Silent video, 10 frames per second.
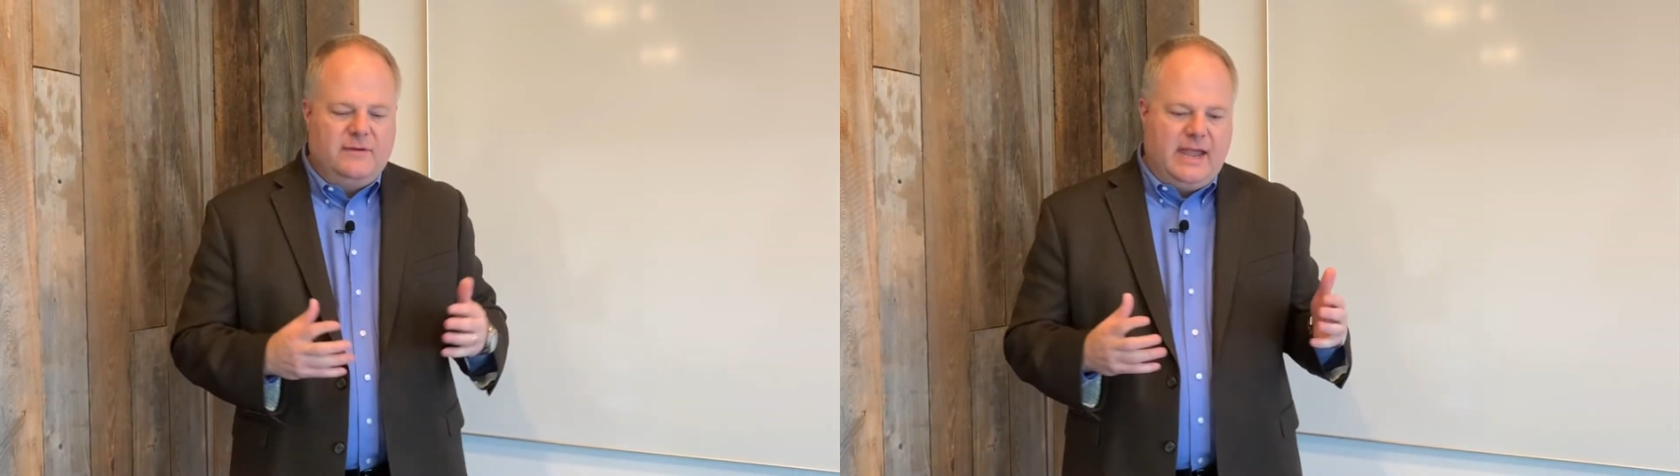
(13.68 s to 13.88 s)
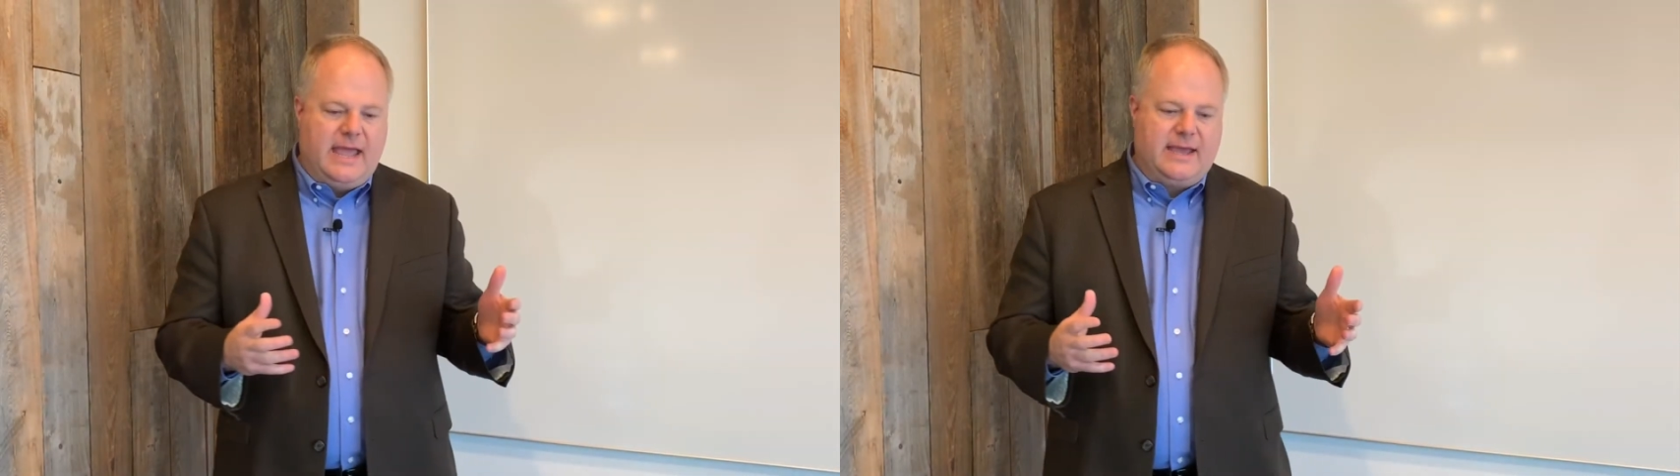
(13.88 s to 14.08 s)

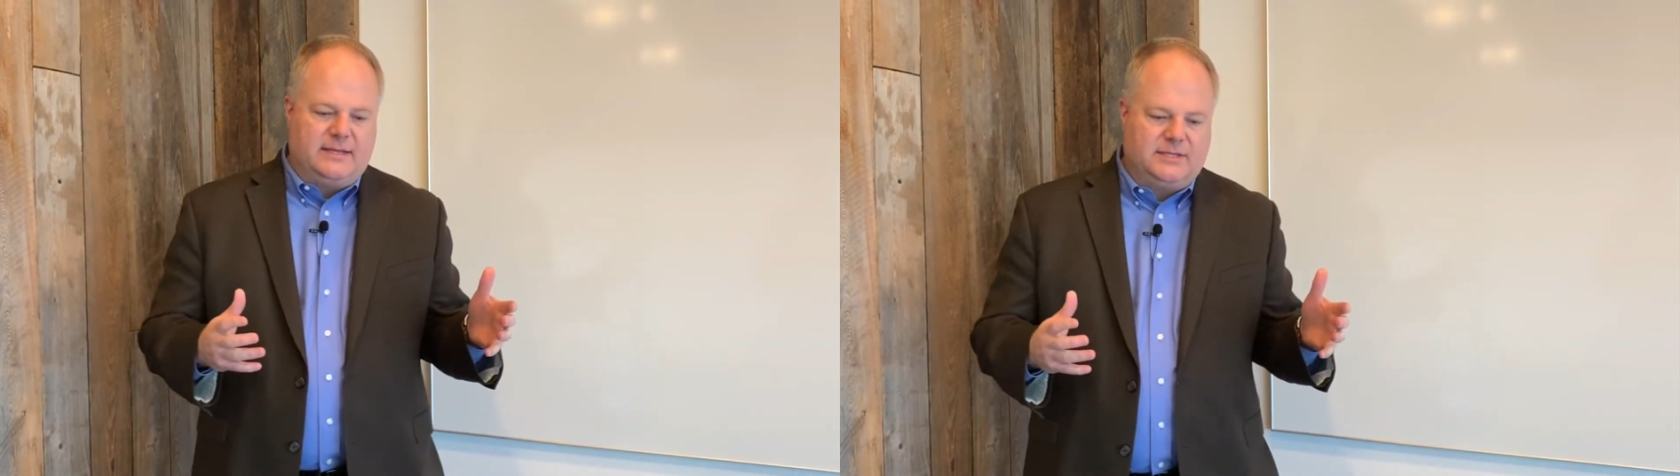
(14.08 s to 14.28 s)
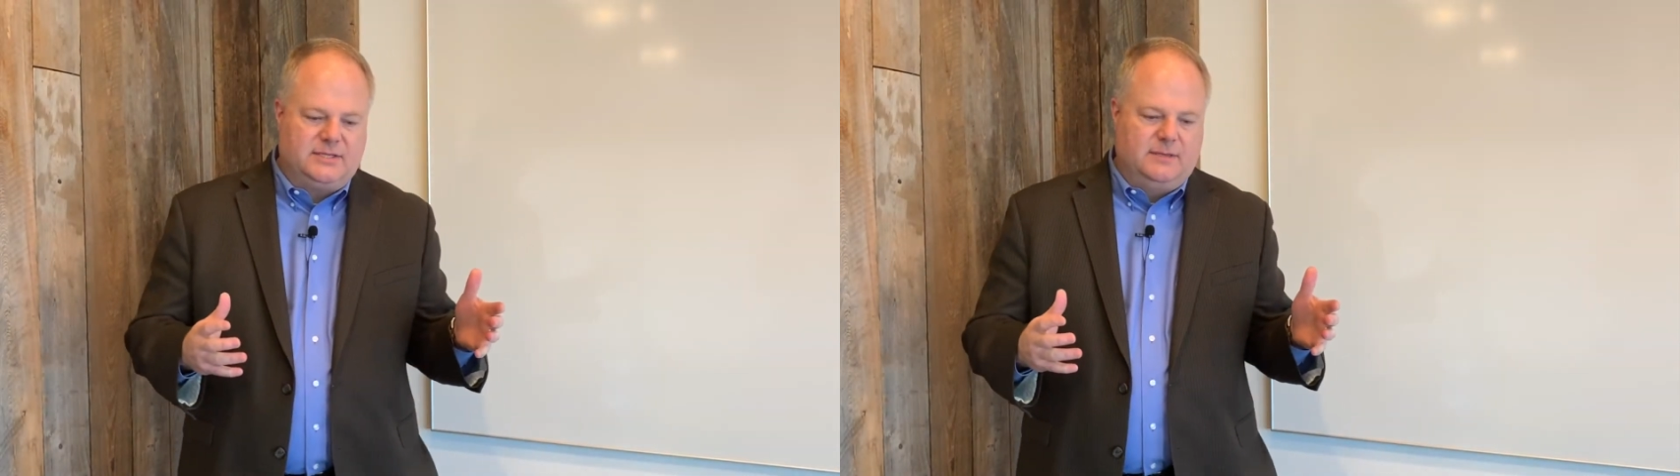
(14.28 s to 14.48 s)

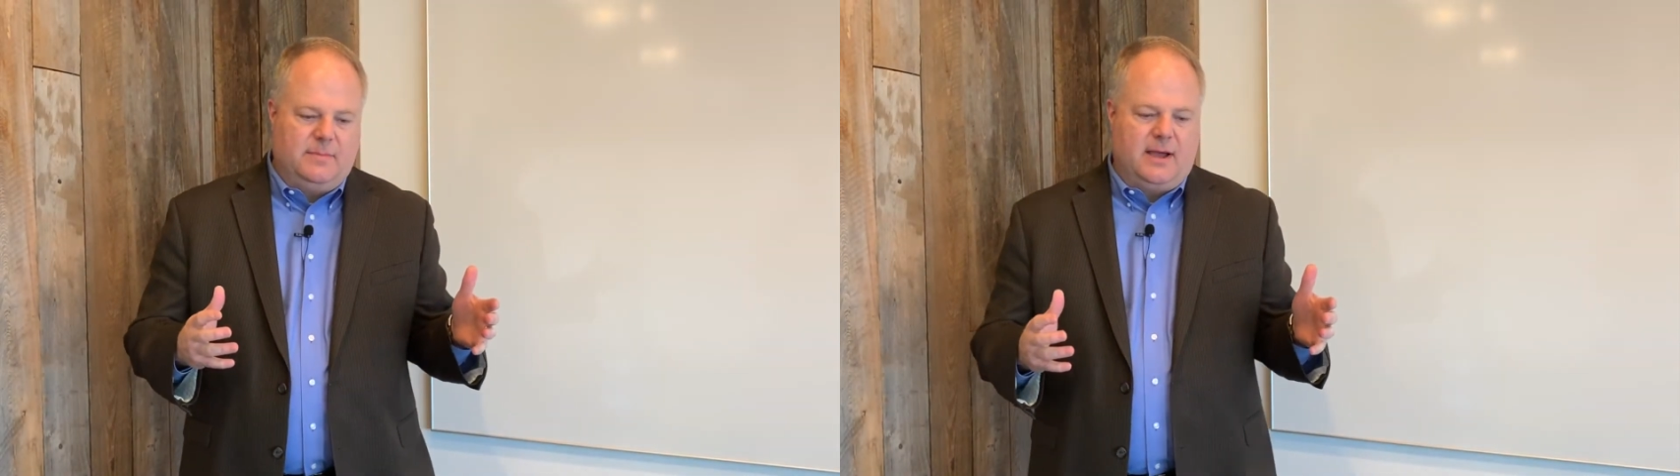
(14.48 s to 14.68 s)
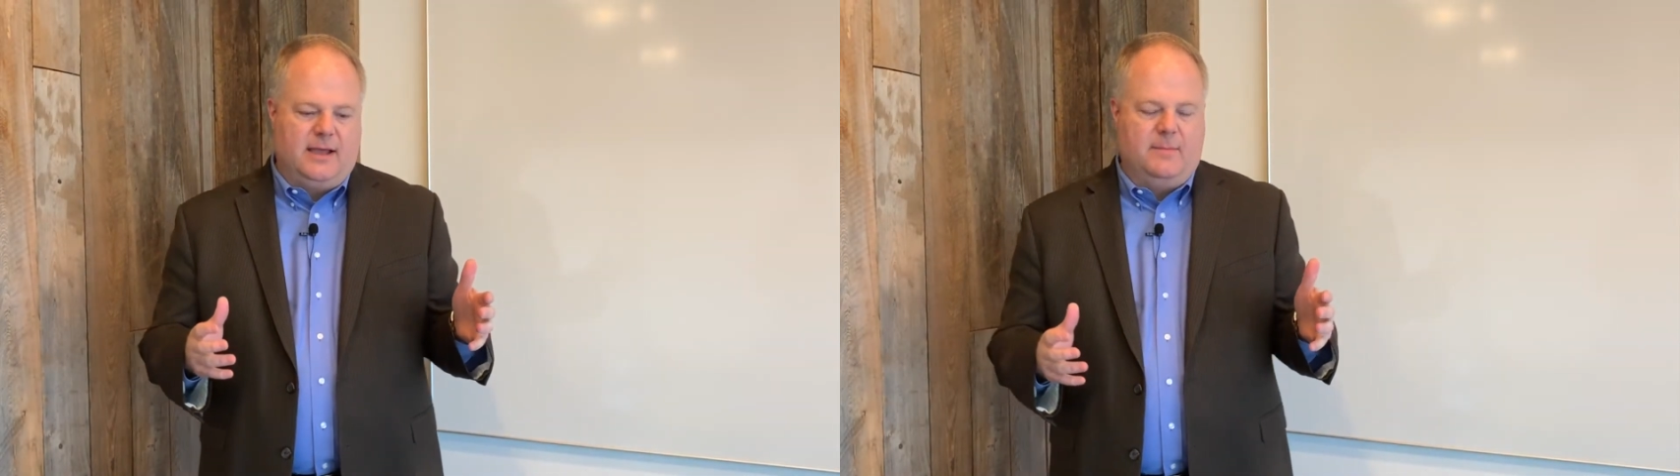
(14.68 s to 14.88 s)
asked
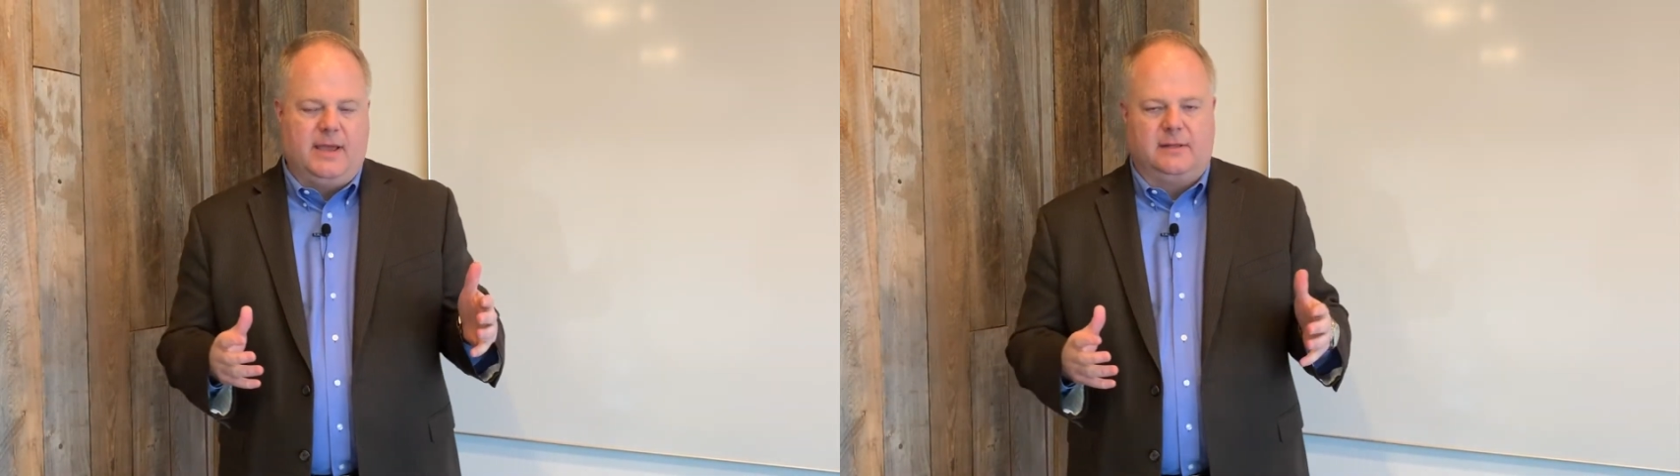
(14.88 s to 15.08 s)
by my